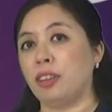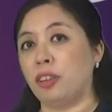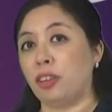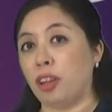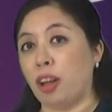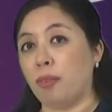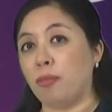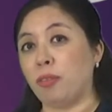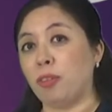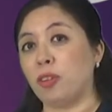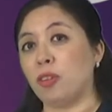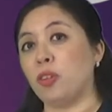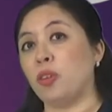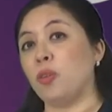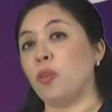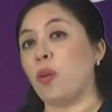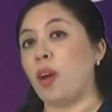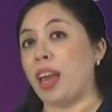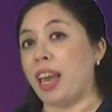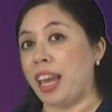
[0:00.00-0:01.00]

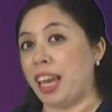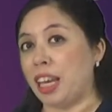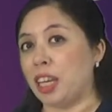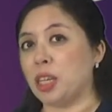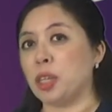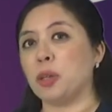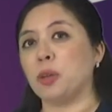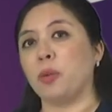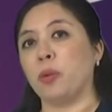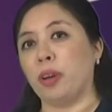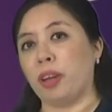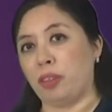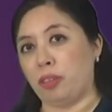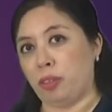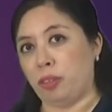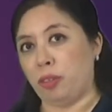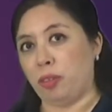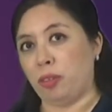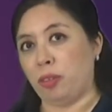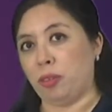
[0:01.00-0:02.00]
WH
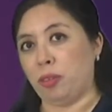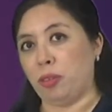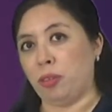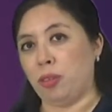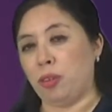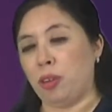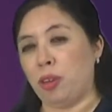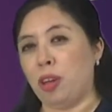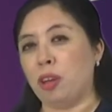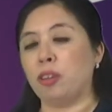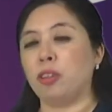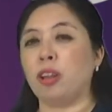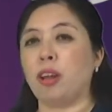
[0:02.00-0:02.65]
questions.